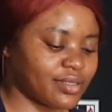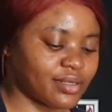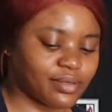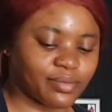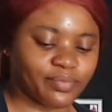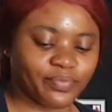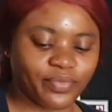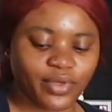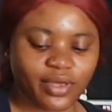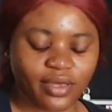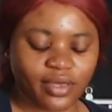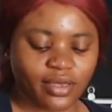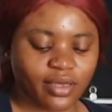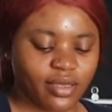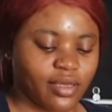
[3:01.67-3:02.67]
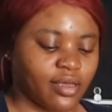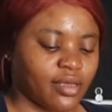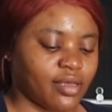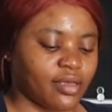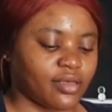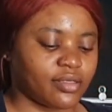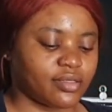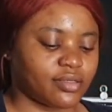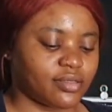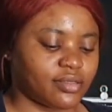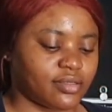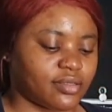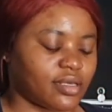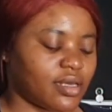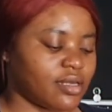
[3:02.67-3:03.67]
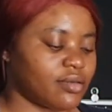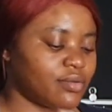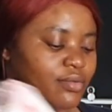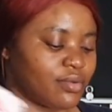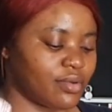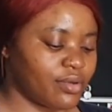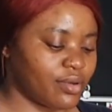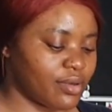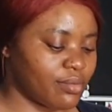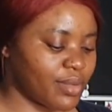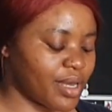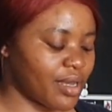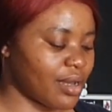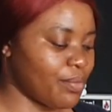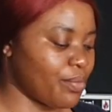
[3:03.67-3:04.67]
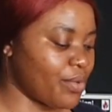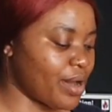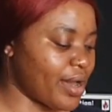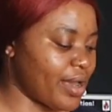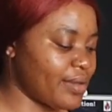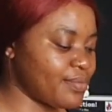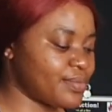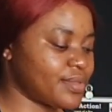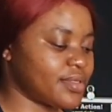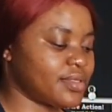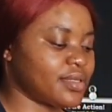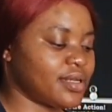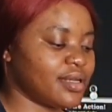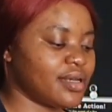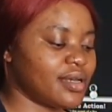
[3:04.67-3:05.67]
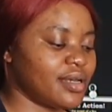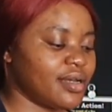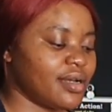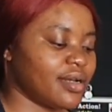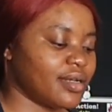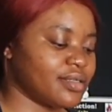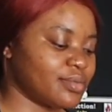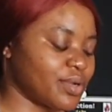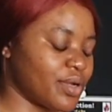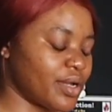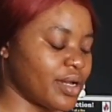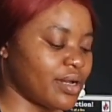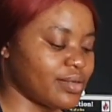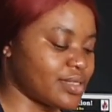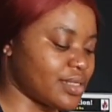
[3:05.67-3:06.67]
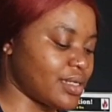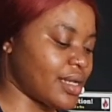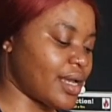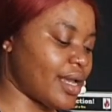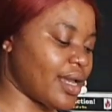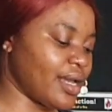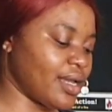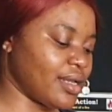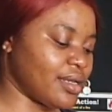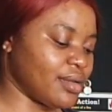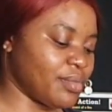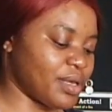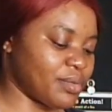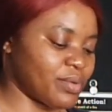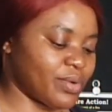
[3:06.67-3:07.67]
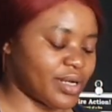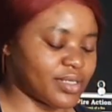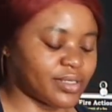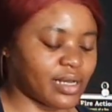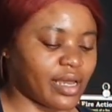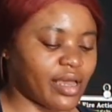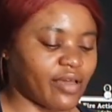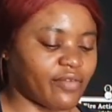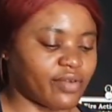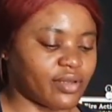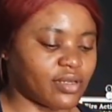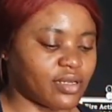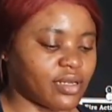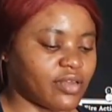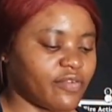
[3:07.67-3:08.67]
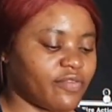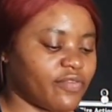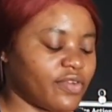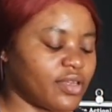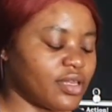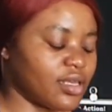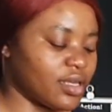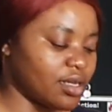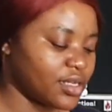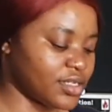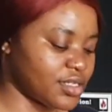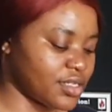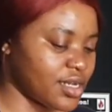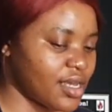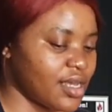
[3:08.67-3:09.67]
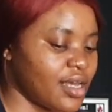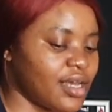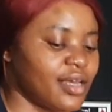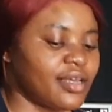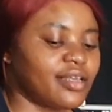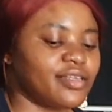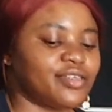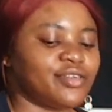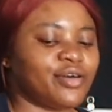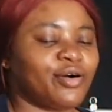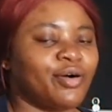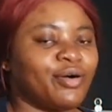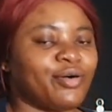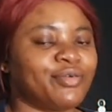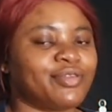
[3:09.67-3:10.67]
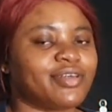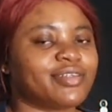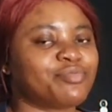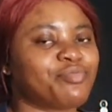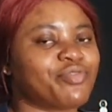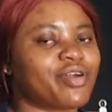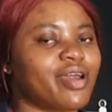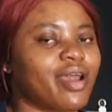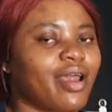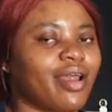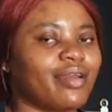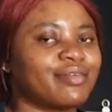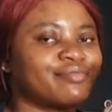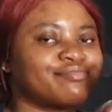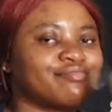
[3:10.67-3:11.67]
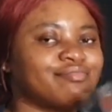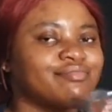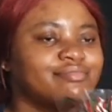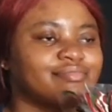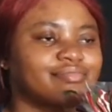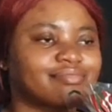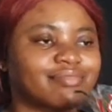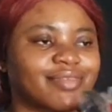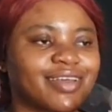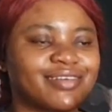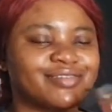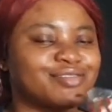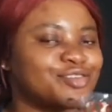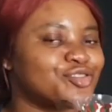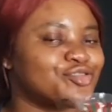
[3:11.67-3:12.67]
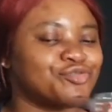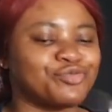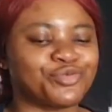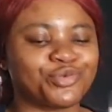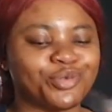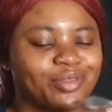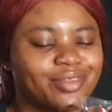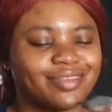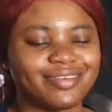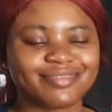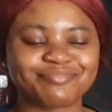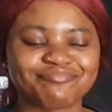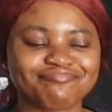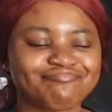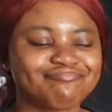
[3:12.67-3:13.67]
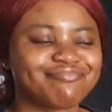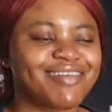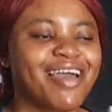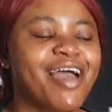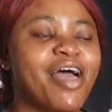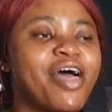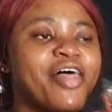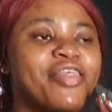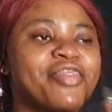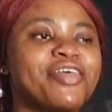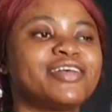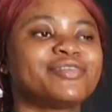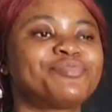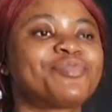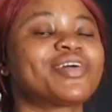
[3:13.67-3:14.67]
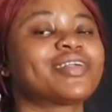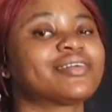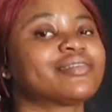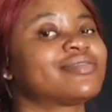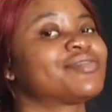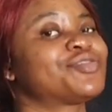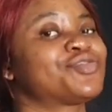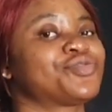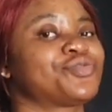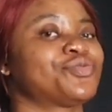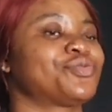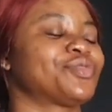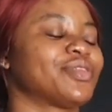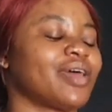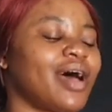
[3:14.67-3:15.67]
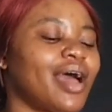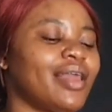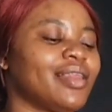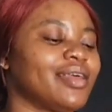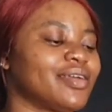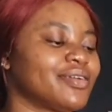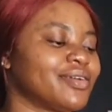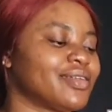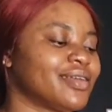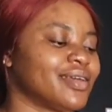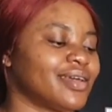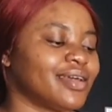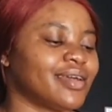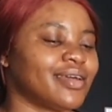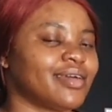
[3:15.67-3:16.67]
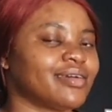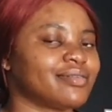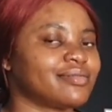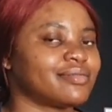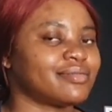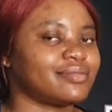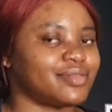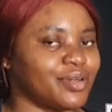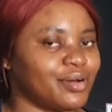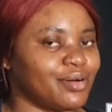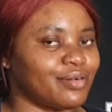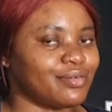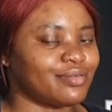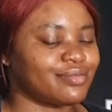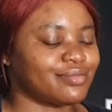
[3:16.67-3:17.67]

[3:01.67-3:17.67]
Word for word: some skin makeup wipes. I'm going out today, and the baby wants I have it nearly finished. Yo, this bread is the truth. This bread is the truth. I literally, yo,